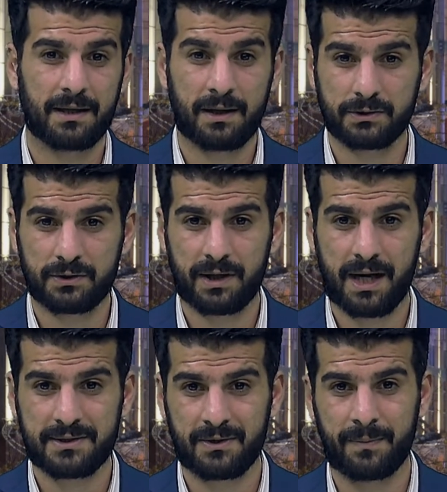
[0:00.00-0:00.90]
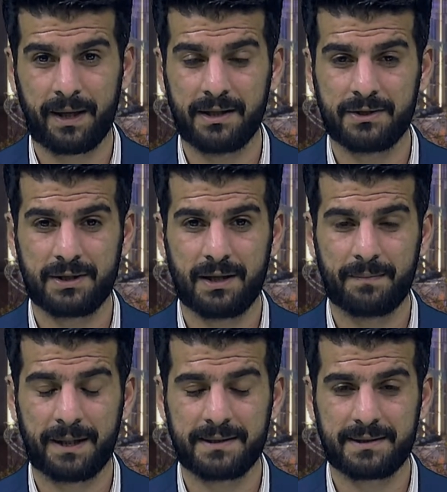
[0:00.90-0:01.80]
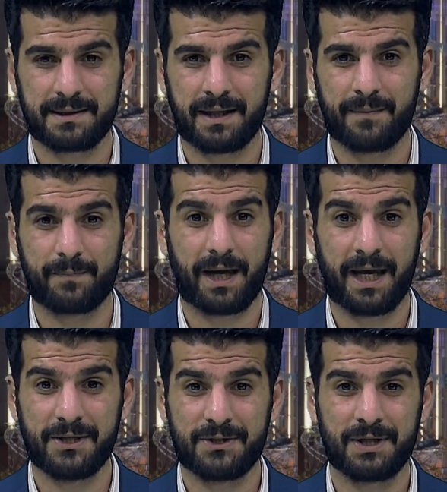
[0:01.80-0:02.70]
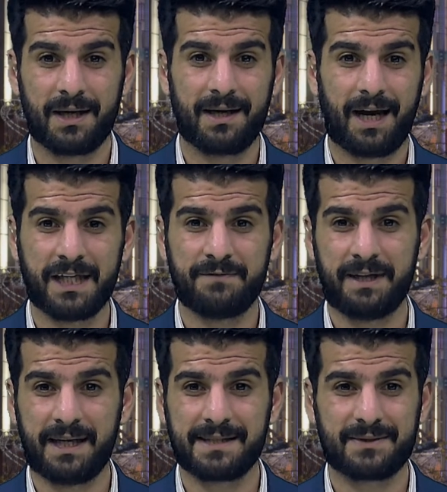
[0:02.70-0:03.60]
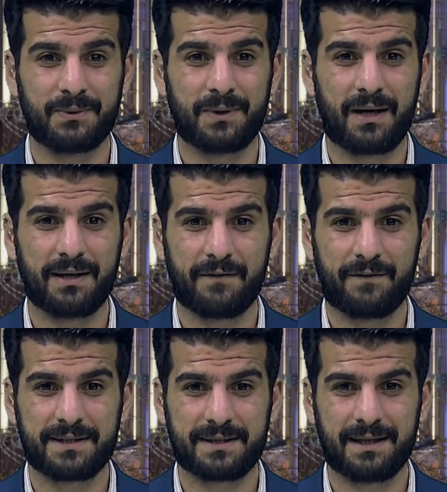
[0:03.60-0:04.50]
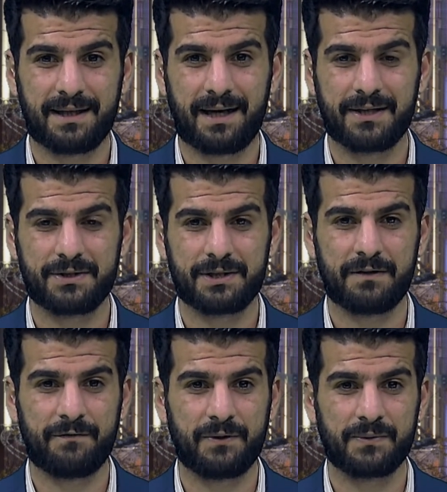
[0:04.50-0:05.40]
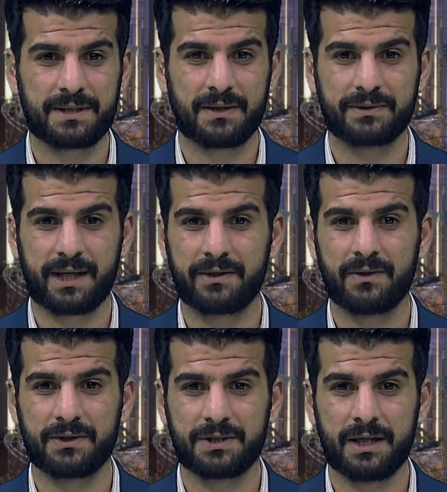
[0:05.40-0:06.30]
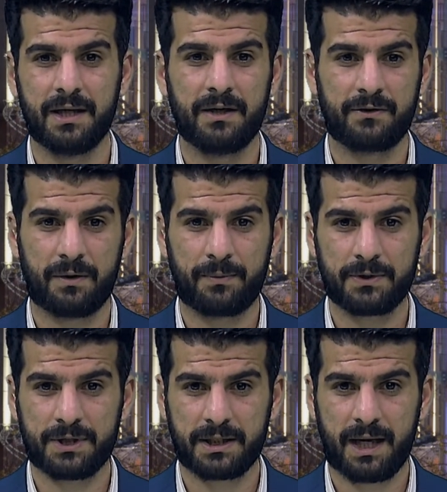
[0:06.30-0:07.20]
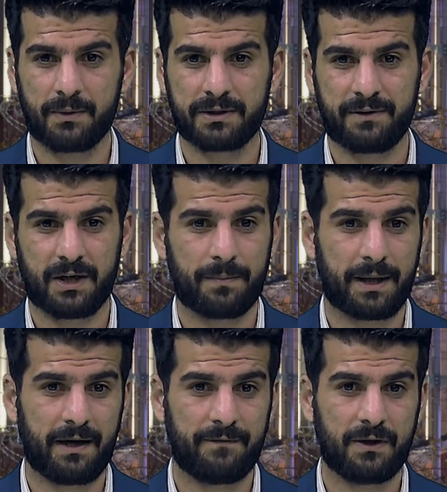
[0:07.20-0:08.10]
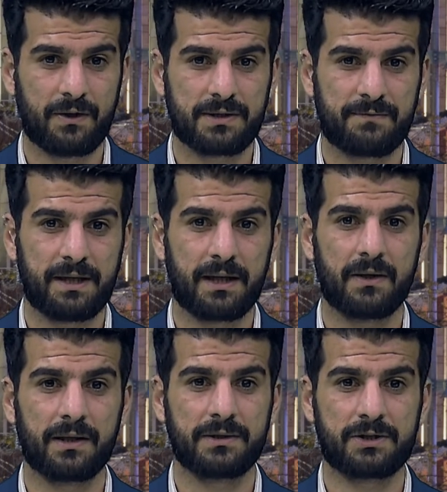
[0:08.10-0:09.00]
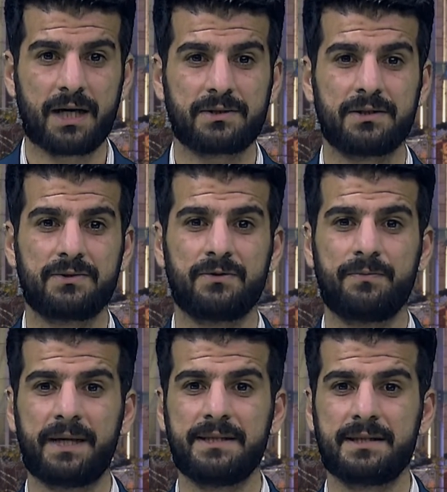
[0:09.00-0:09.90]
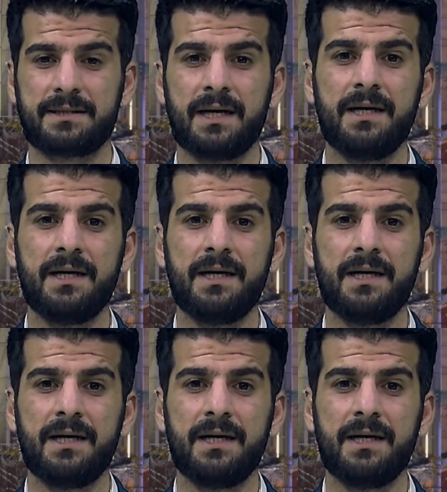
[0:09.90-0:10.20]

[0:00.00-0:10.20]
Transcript: gone to Glasgow-based HVS who are investing in hydrogen fuel cell technology through a project that will develop a heavy goods vehicle and tractor to replace its